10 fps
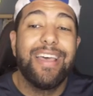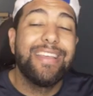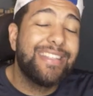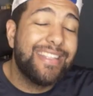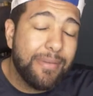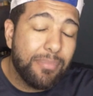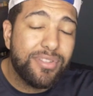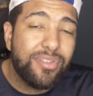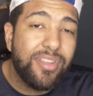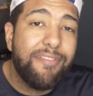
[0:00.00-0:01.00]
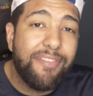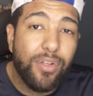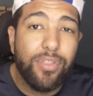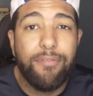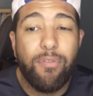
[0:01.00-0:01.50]
seamlessly
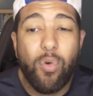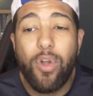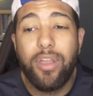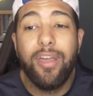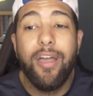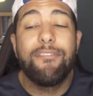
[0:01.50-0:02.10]
fill the void